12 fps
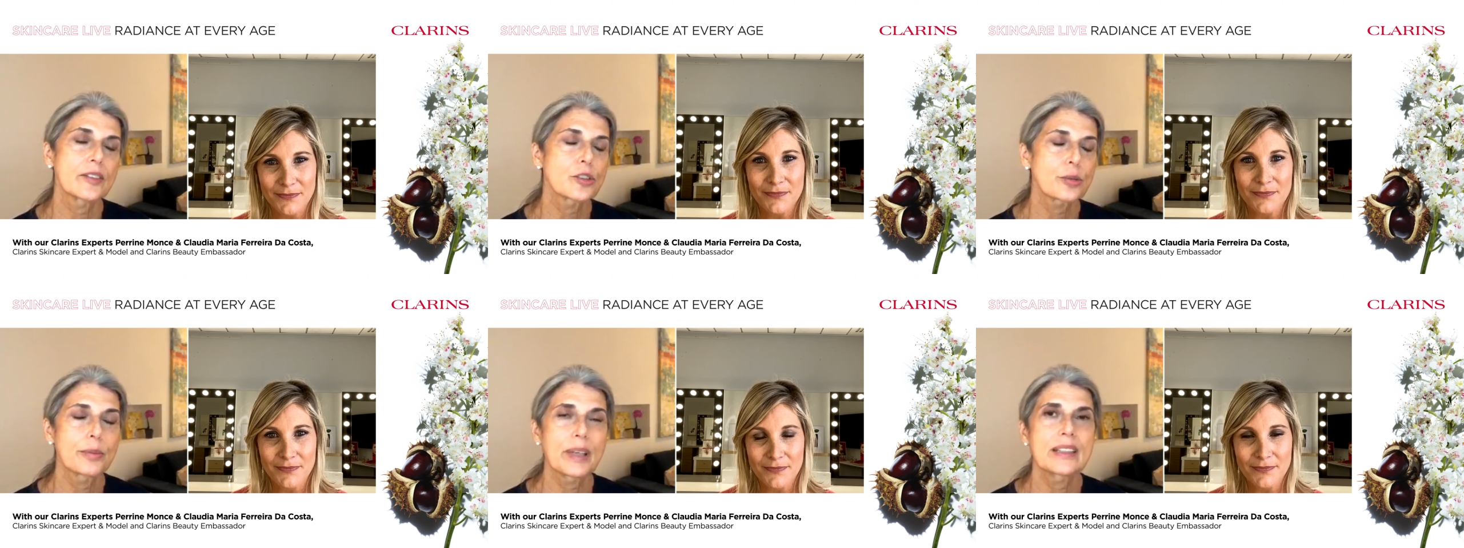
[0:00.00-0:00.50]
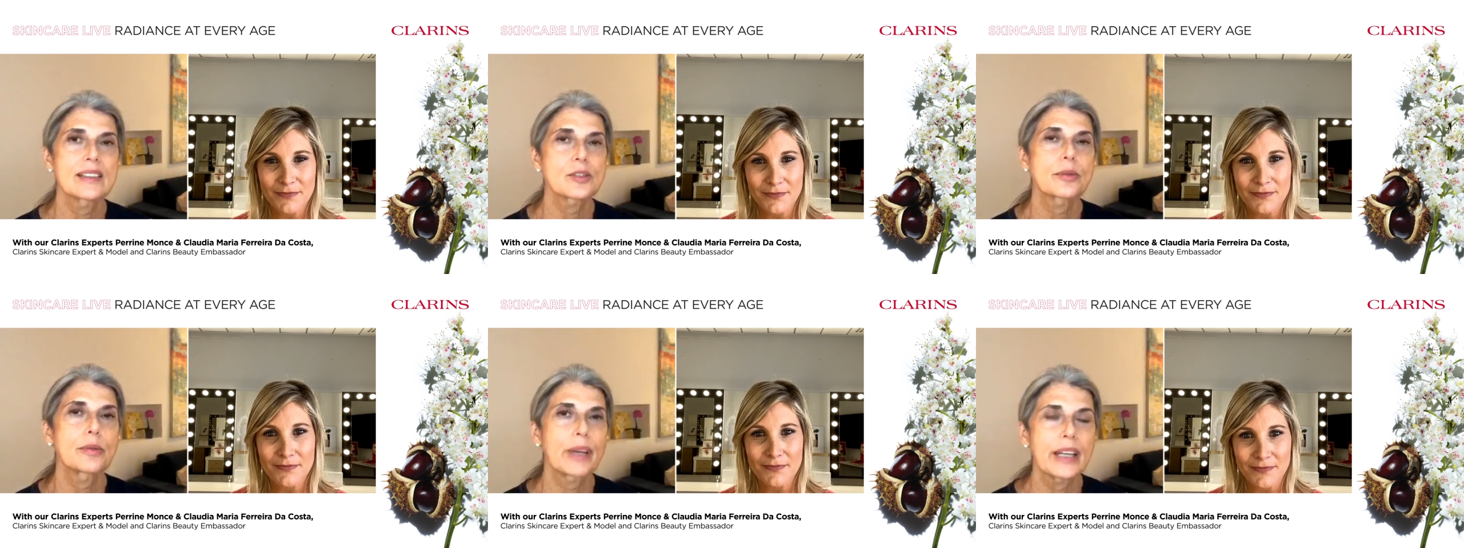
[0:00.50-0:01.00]
Speaker 1: tremendous
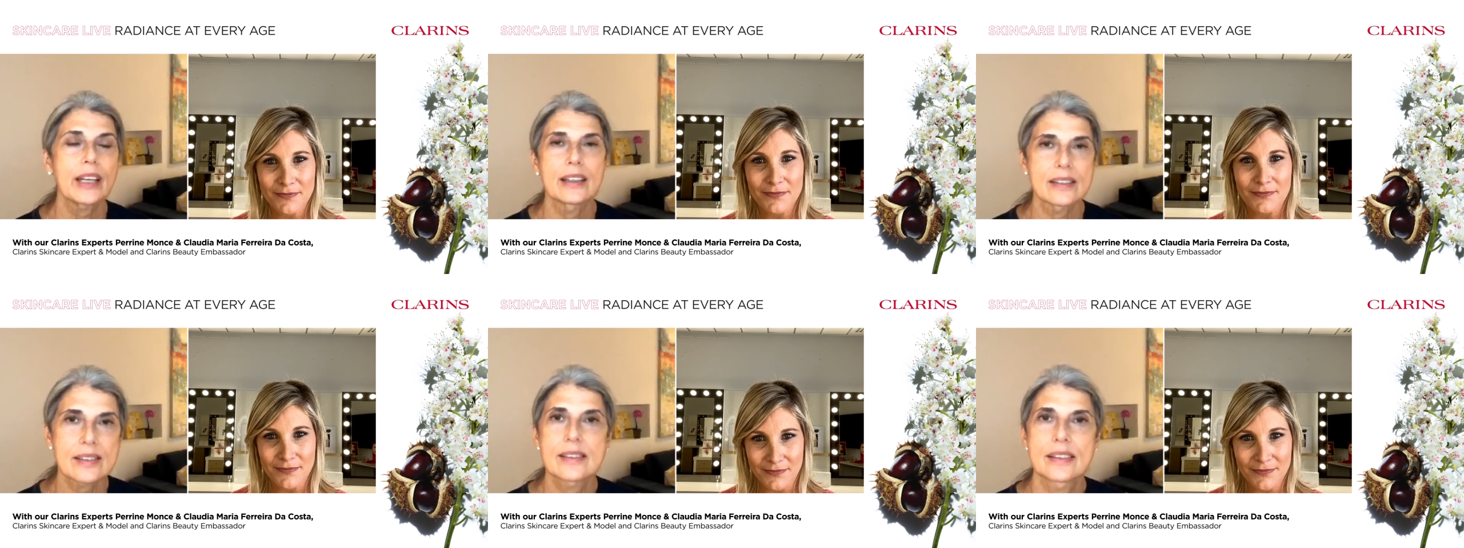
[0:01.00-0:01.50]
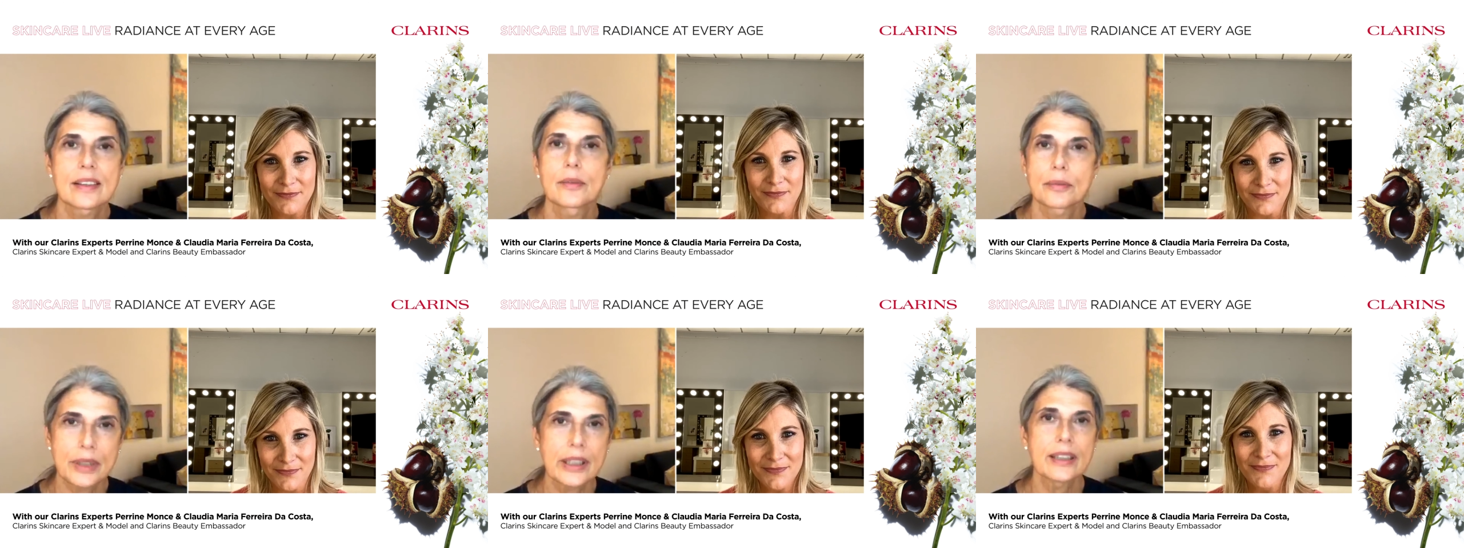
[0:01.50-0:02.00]
radiance.
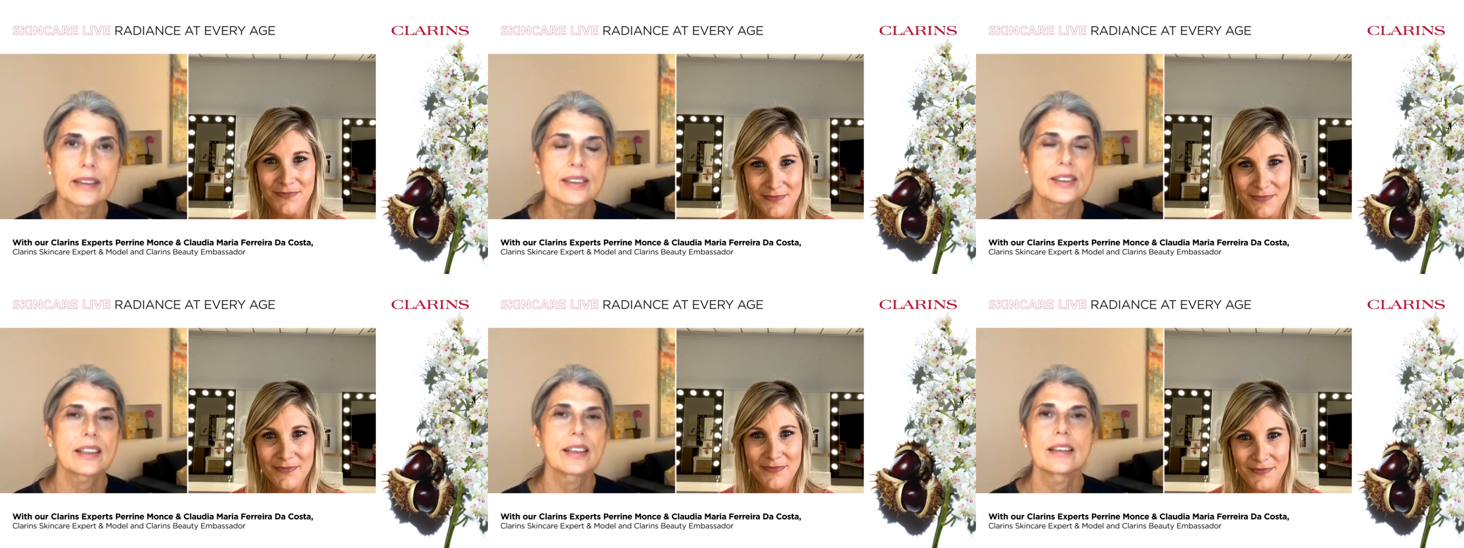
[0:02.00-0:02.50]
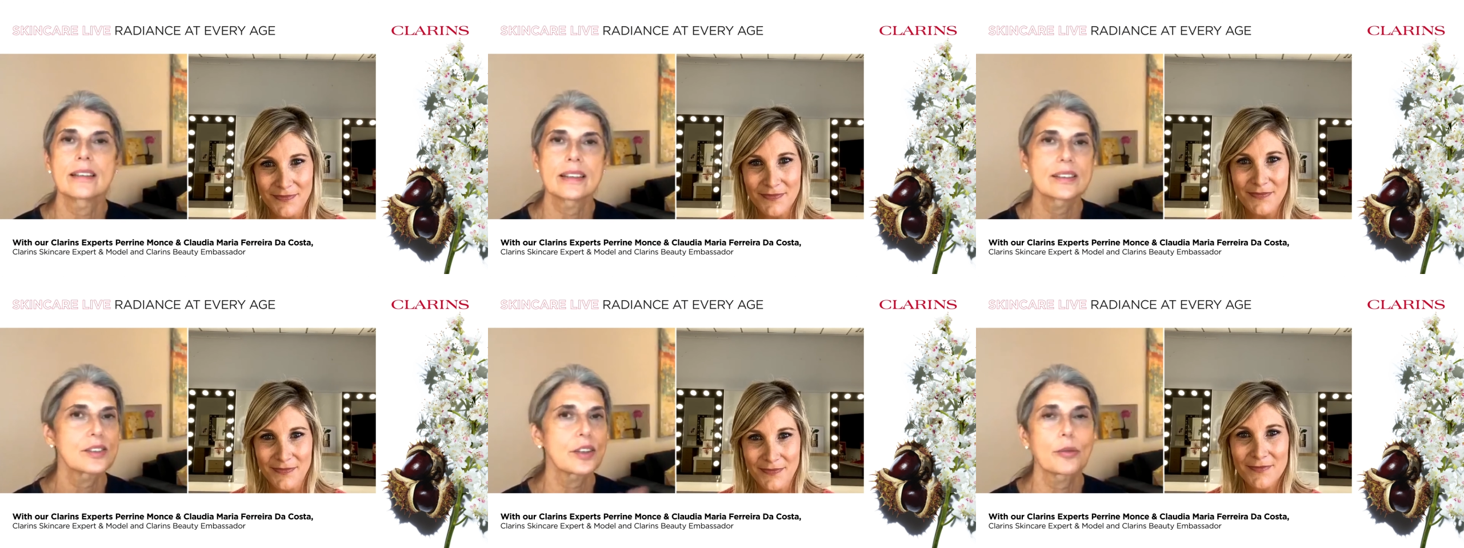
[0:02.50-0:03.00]
Really, the skin is
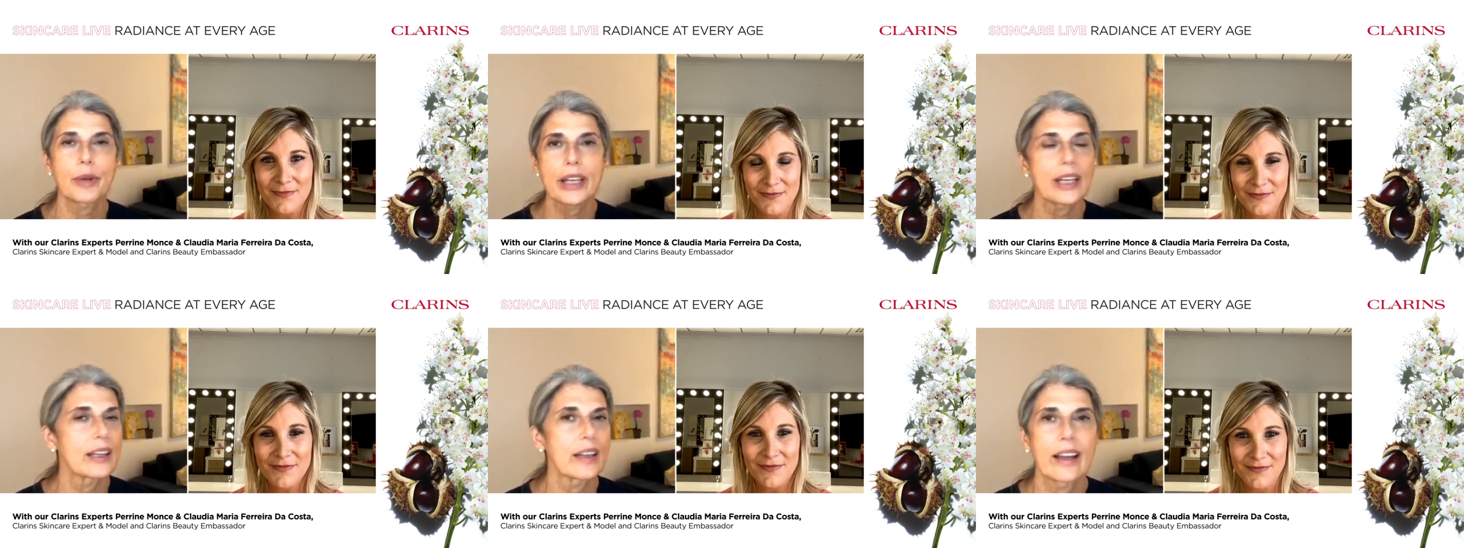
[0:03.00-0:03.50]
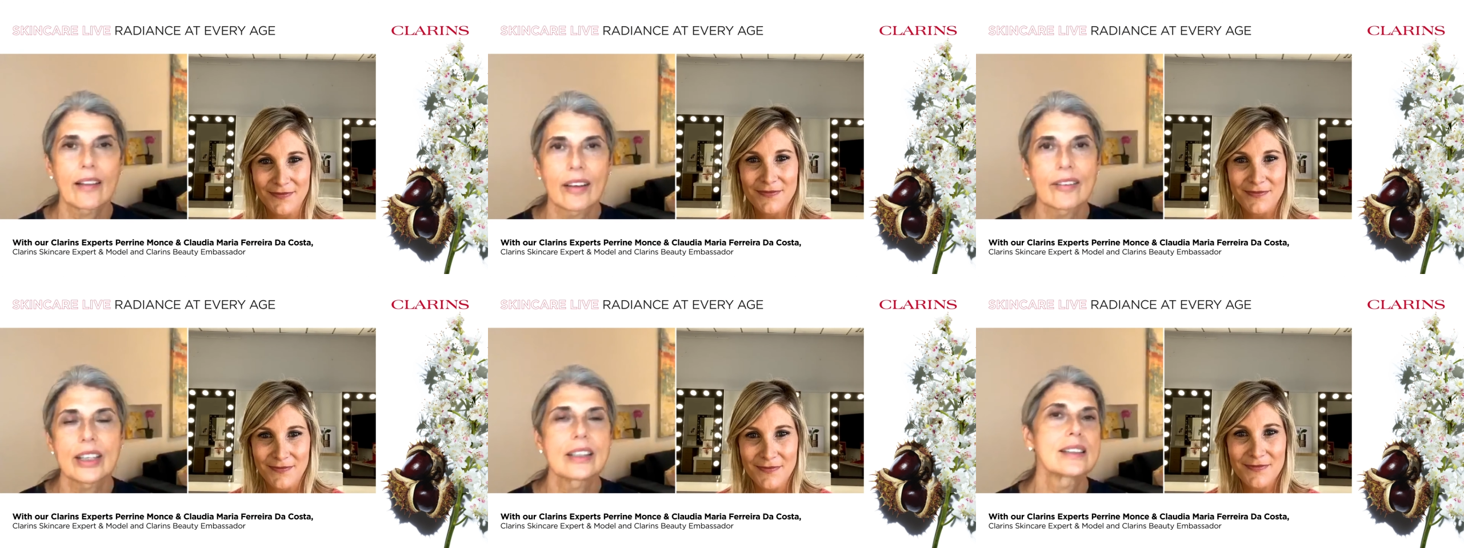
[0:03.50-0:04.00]
so radiant. I love
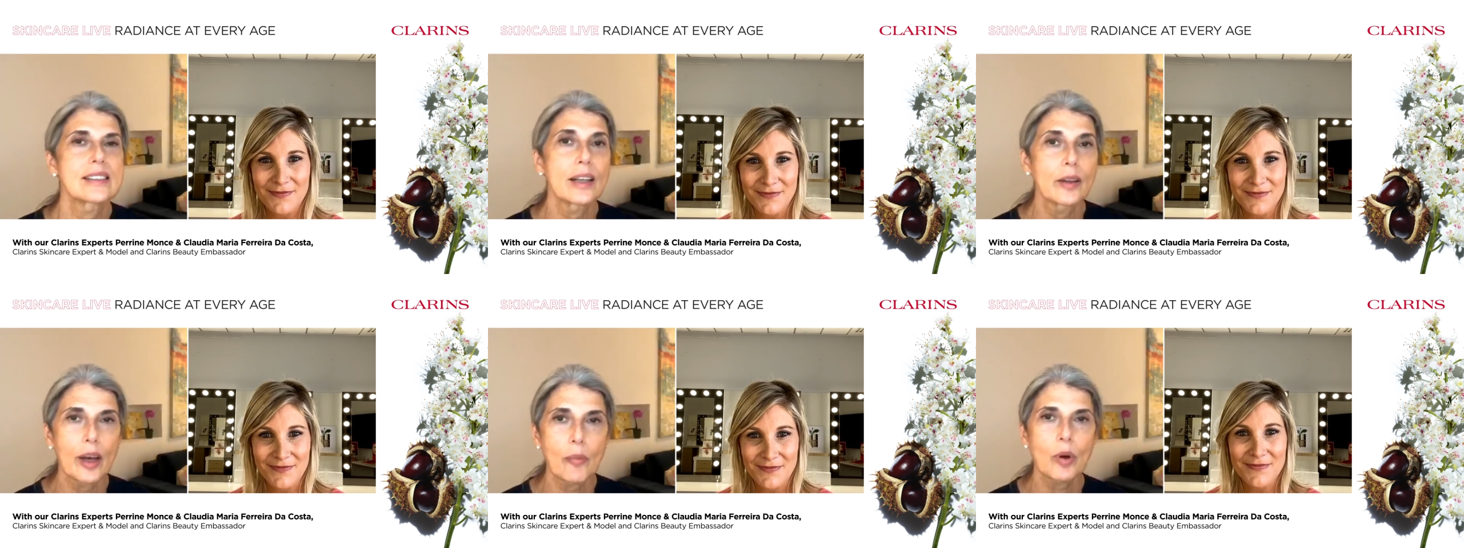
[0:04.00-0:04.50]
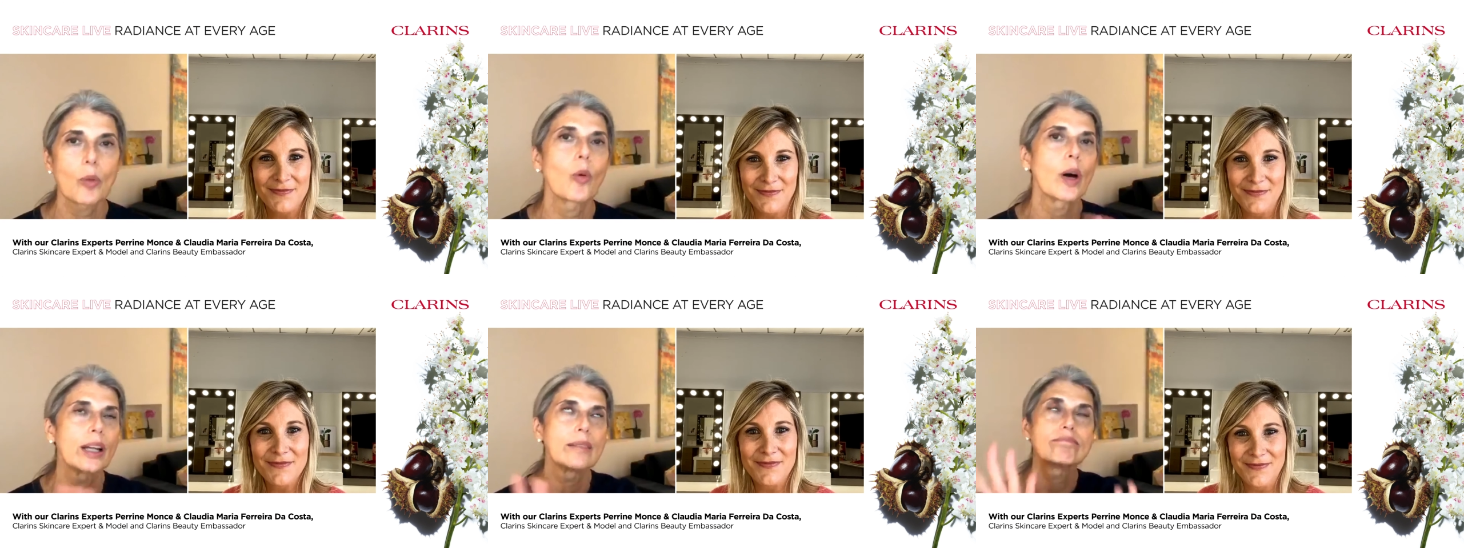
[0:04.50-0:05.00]
it. It's the number
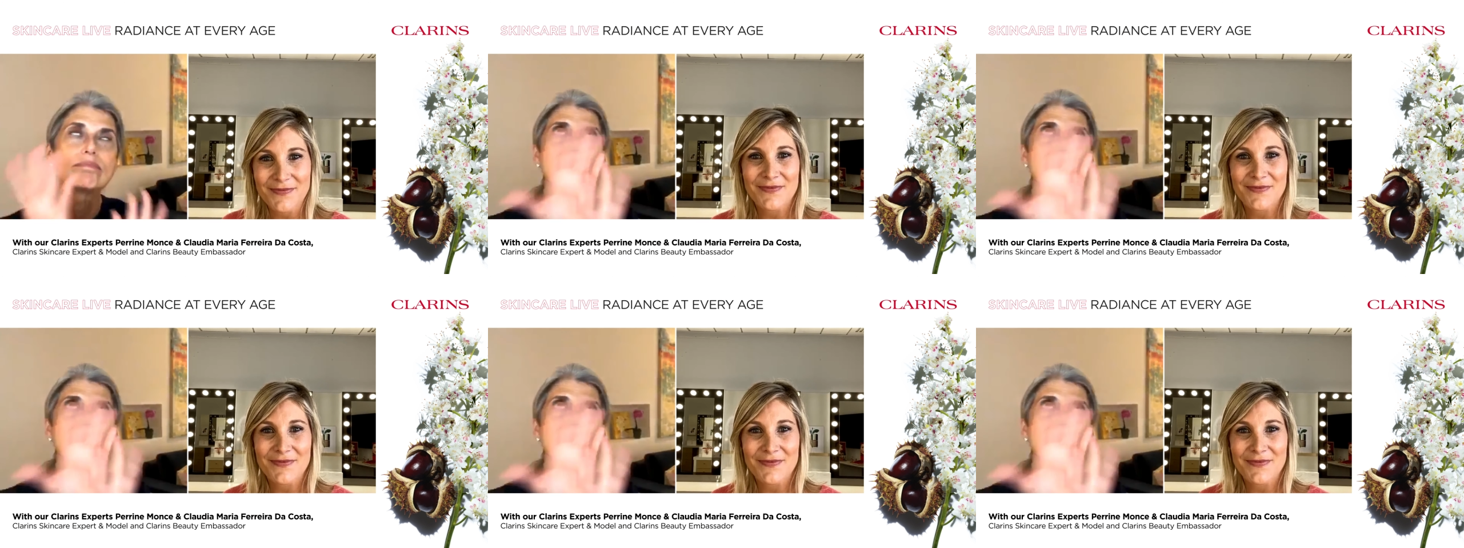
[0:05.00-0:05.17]
one